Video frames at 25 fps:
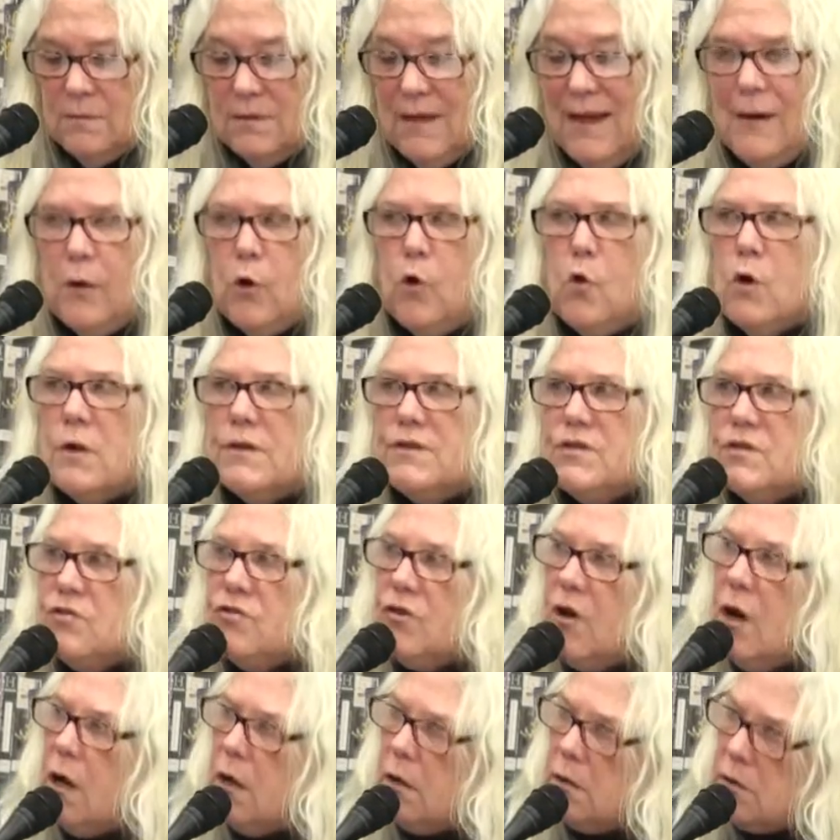like
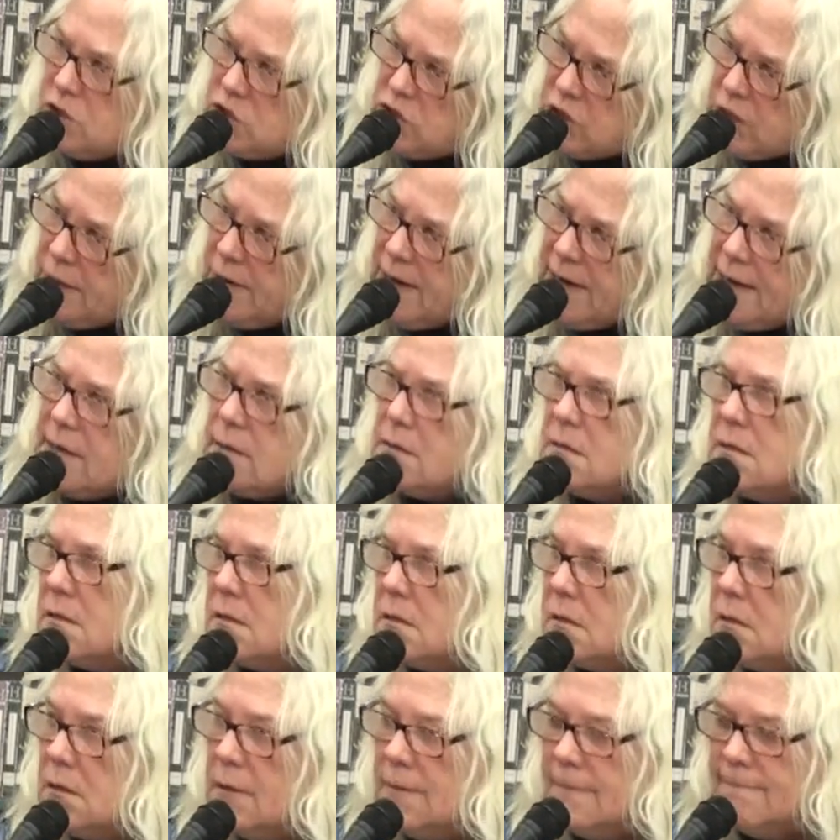horse-drawn
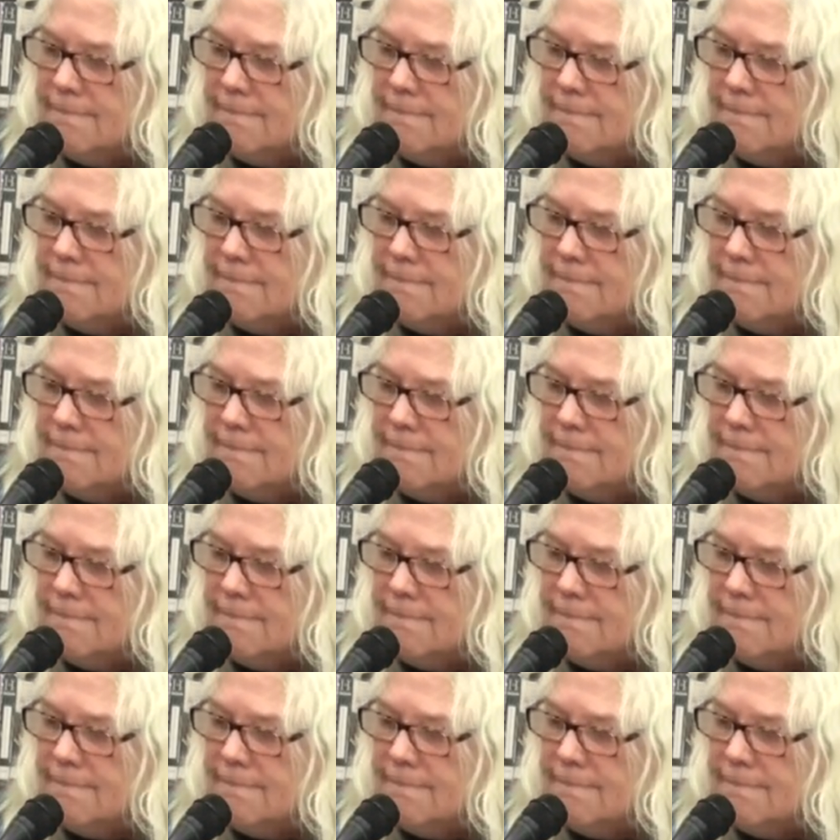chariots.